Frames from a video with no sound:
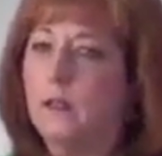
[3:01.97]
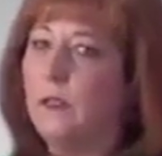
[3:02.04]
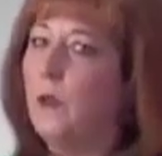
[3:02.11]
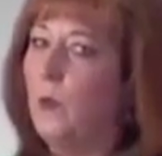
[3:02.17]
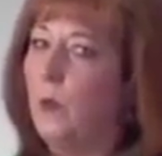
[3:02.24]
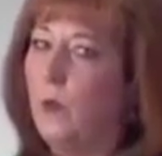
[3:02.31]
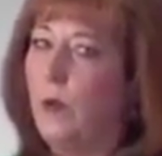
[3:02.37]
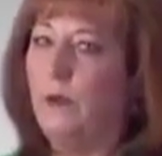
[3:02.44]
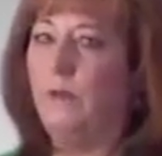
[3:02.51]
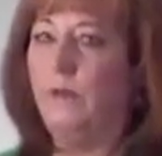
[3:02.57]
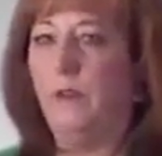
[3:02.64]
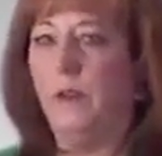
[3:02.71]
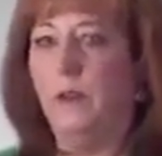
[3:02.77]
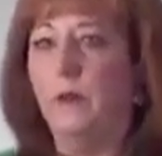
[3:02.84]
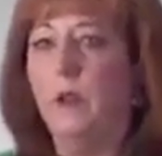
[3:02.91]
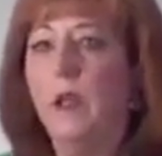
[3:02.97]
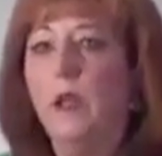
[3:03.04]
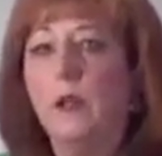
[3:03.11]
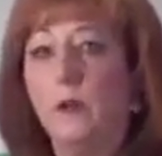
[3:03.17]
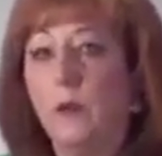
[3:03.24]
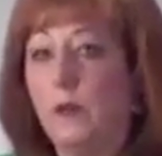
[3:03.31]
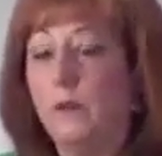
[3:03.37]
and it's great for you.
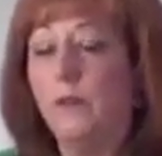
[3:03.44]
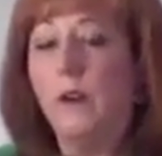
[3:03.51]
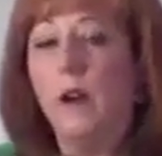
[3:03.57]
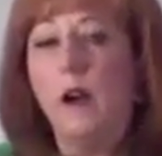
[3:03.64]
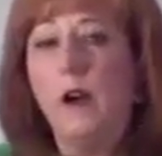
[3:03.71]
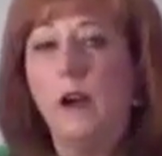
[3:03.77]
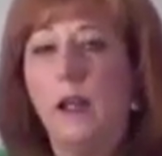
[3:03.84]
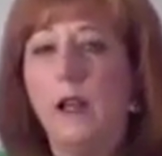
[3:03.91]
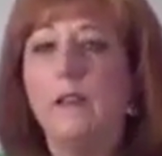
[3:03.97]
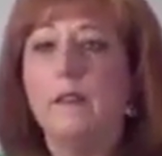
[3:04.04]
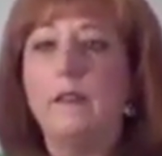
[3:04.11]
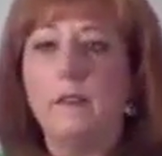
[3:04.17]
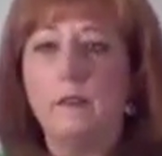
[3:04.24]
Great for heart health.